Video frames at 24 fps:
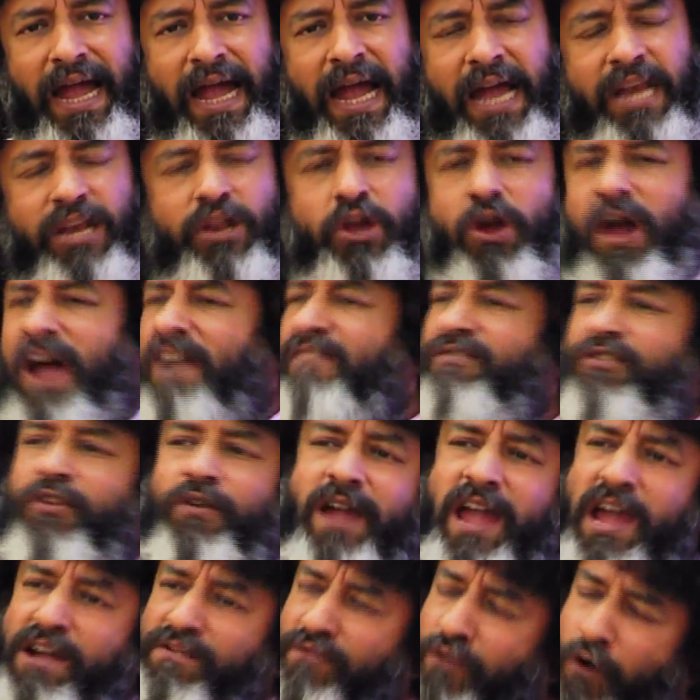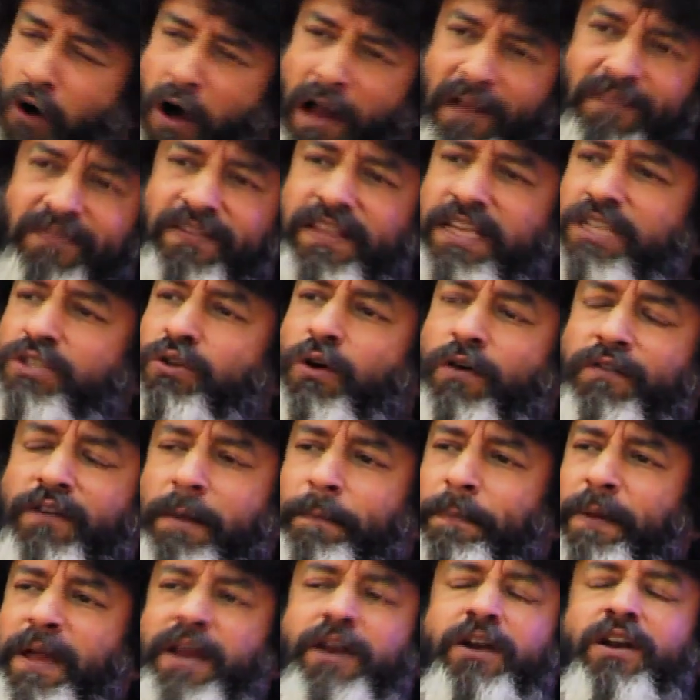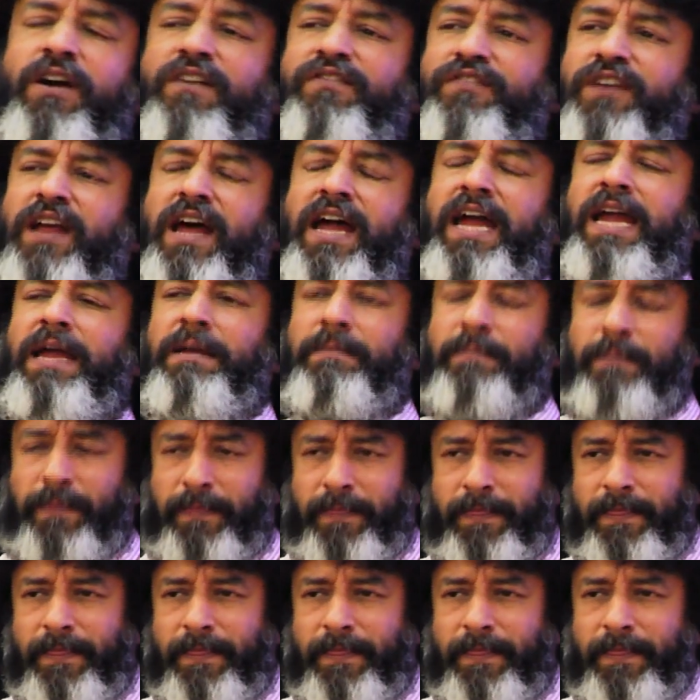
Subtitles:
And you have to evolve this over a period of time.